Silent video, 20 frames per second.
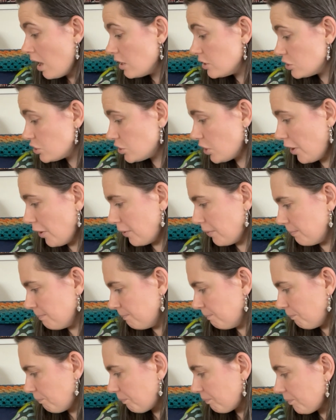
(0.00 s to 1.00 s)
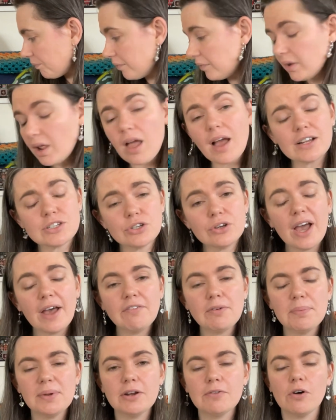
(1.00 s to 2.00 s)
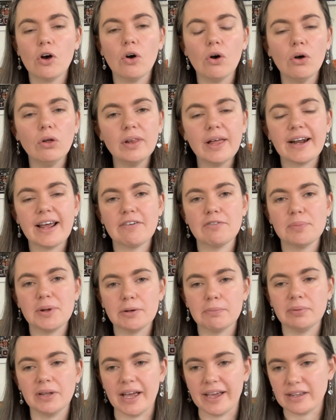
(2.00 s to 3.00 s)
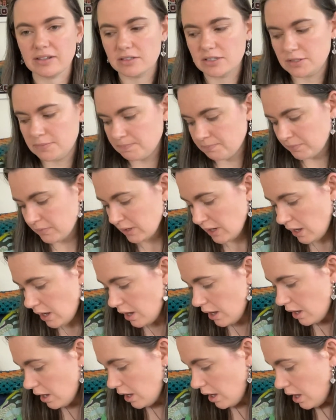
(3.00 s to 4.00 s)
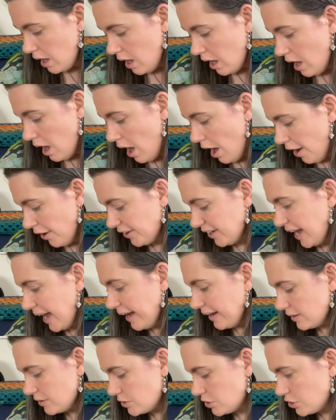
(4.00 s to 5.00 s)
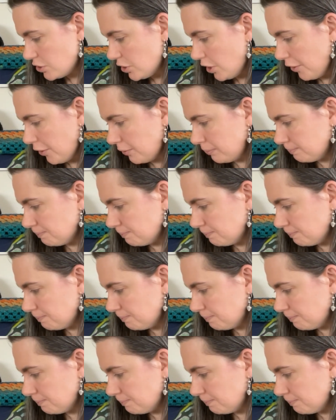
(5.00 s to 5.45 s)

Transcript: So I do have a bit of haul and I have a bit of plans. Okay, so